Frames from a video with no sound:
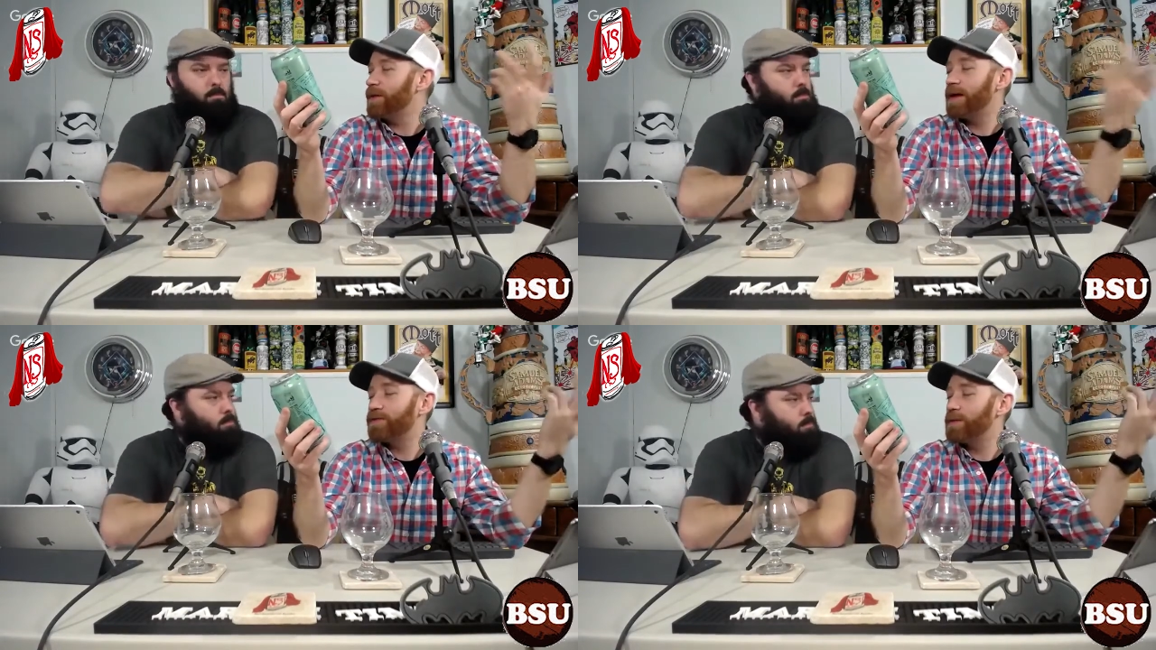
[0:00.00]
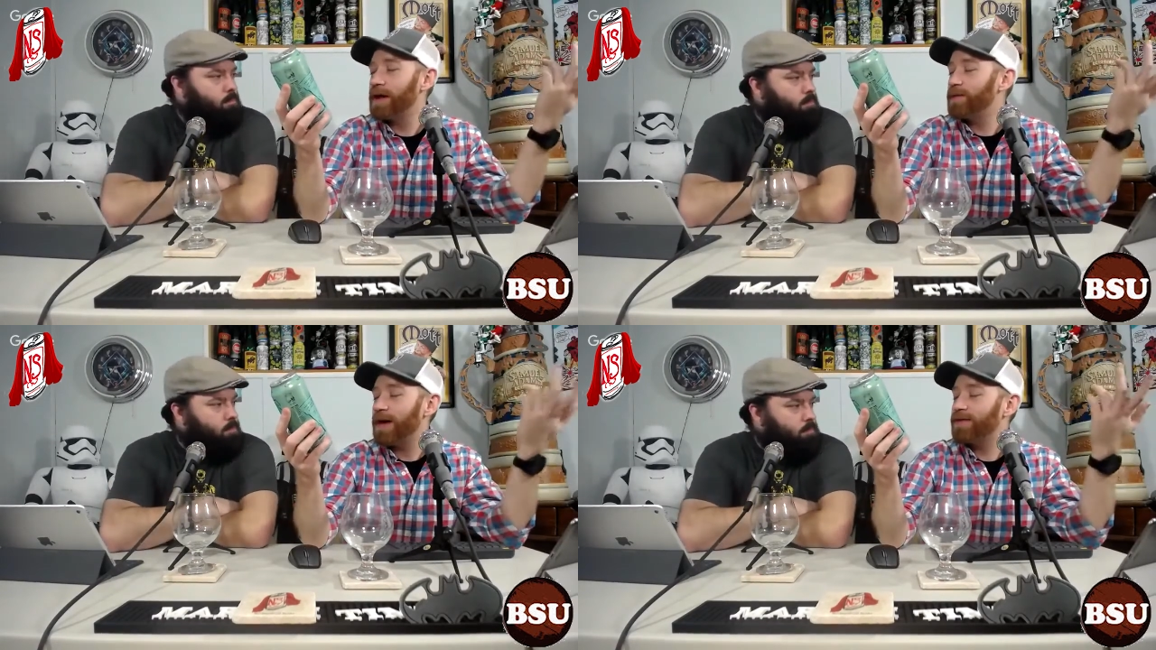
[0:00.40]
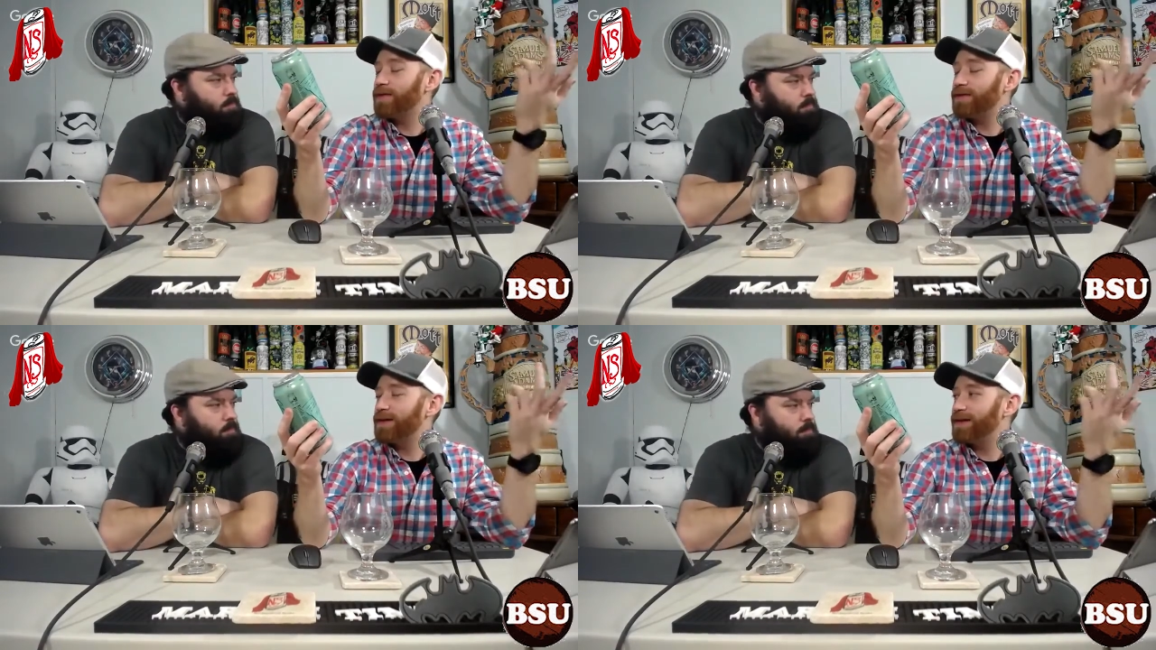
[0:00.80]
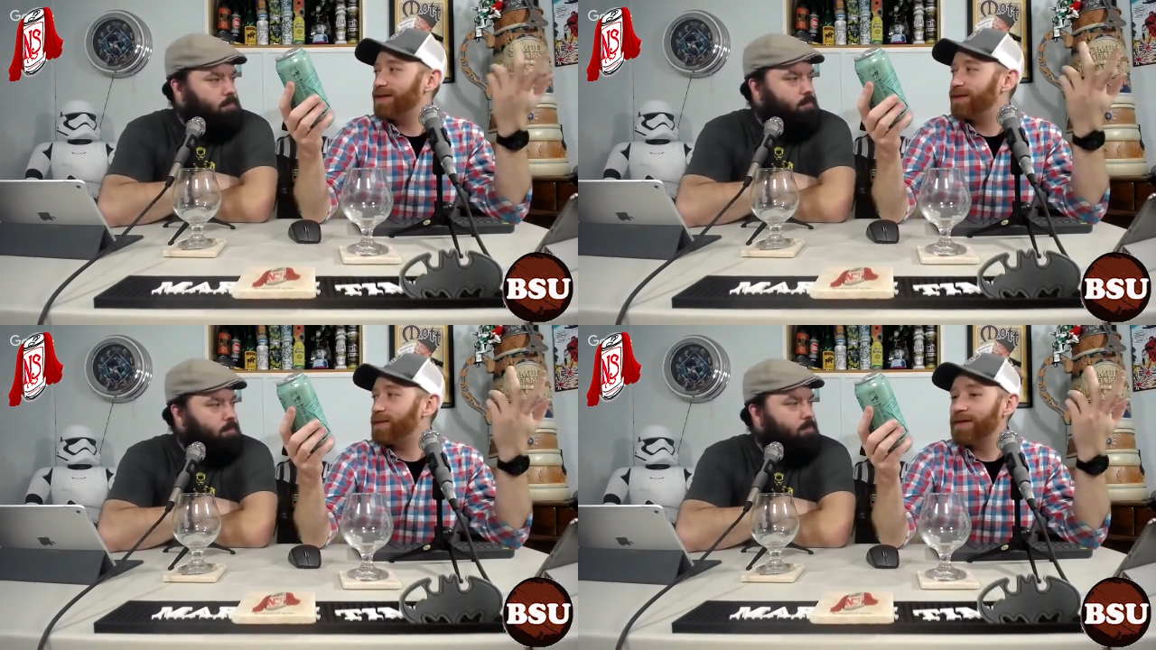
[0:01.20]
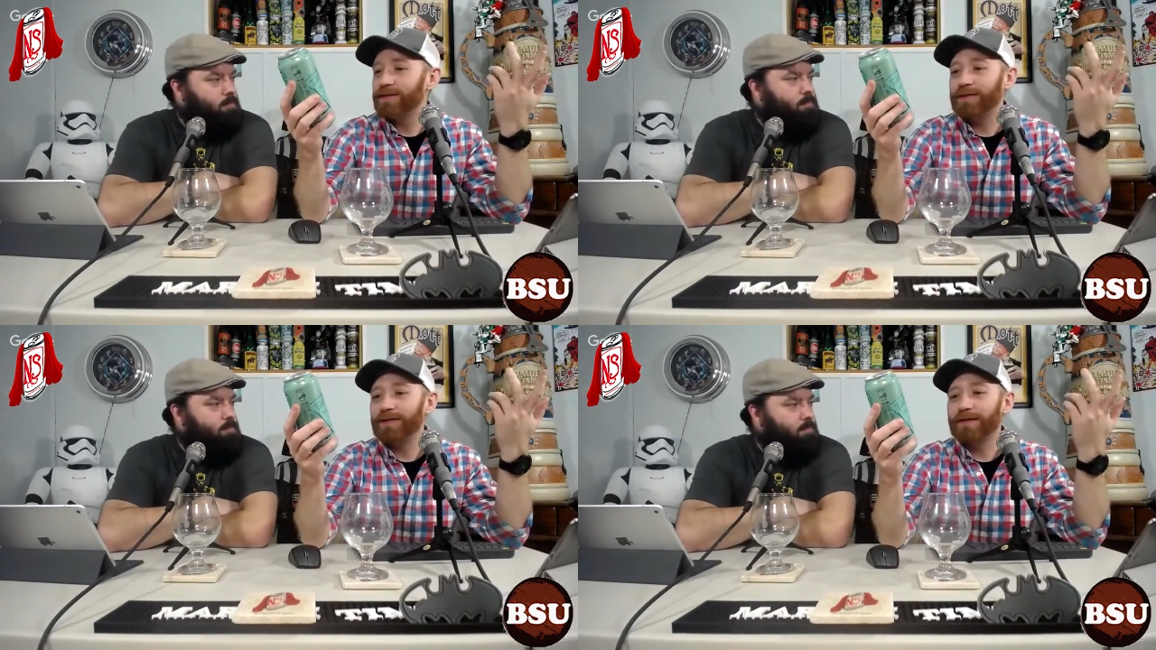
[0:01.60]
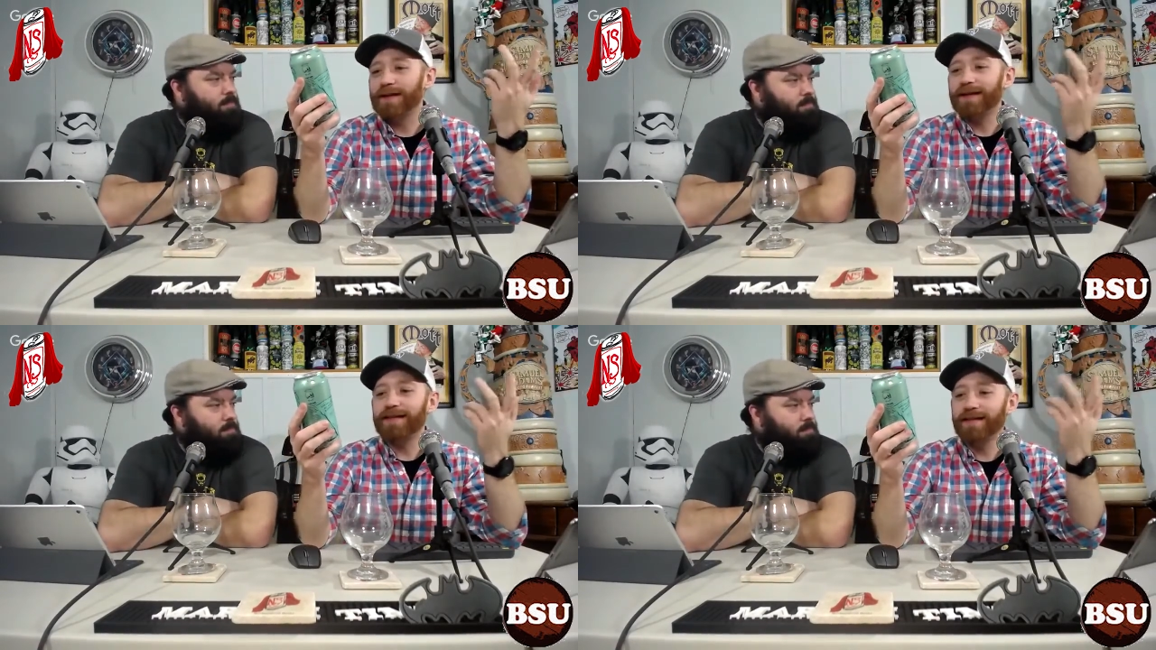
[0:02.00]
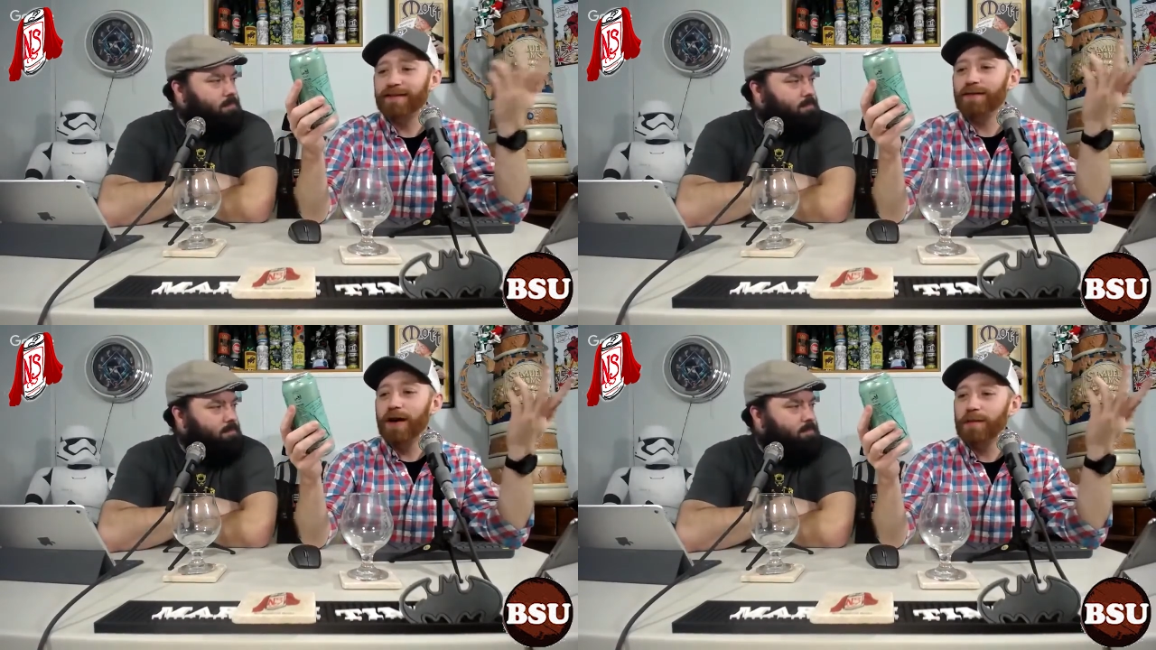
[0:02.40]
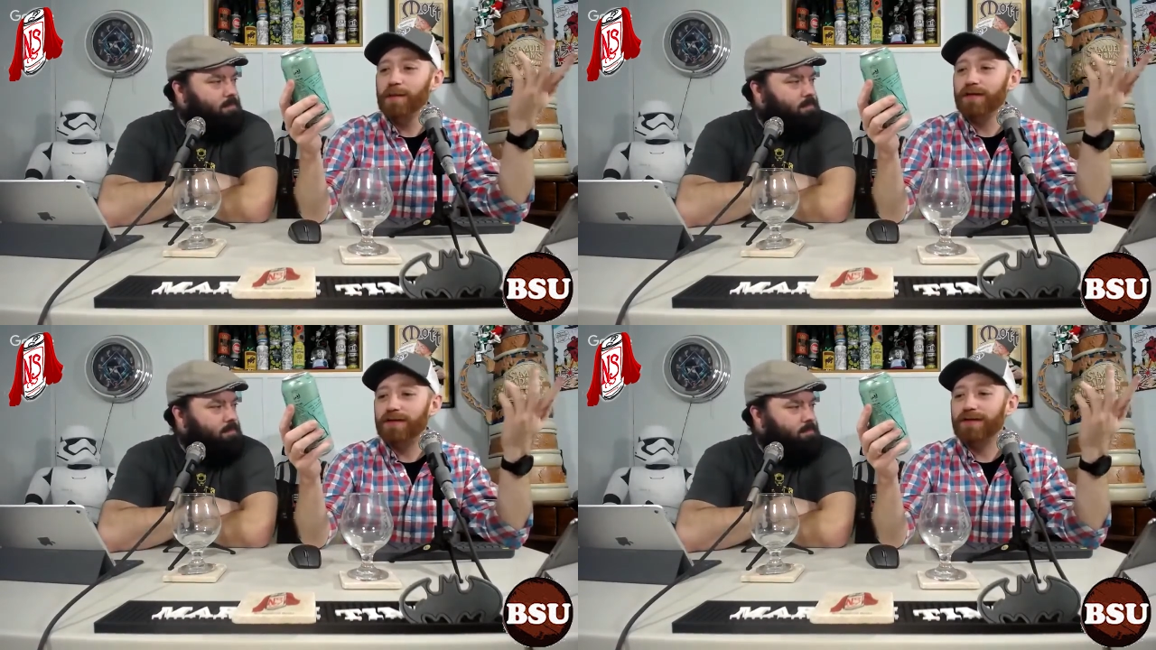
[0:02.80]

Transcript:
Speaker 1: have so many IPAs on this channel that we might as well do like, let's do a hoppy pilsner.